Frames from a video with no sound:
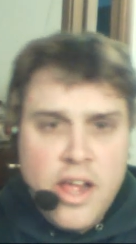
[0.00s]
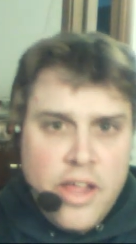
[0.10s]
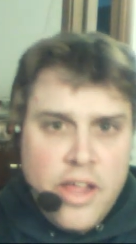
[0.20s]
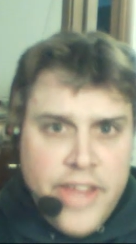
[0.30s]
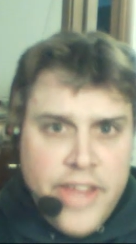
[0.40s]

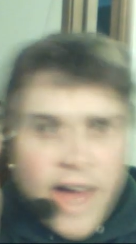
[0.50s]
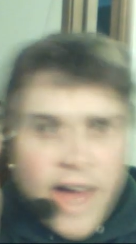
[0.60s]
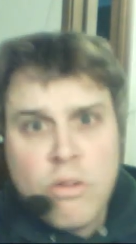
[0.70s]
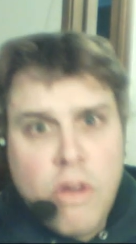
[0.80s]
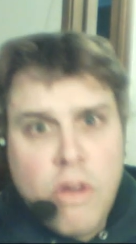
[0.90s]
And
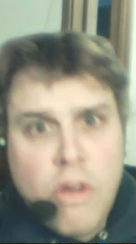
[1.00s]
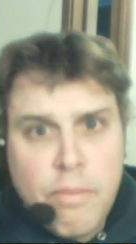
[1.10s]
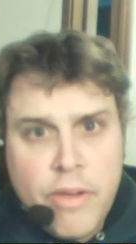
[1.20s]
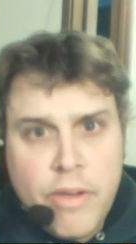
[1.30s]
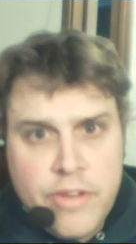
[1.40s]
tell,
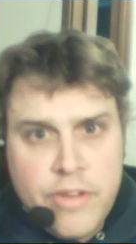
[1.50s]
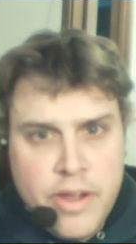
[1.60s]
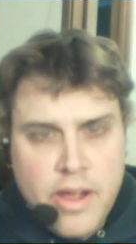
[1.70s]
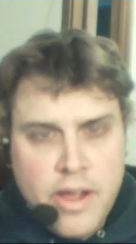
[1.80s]
and this will be a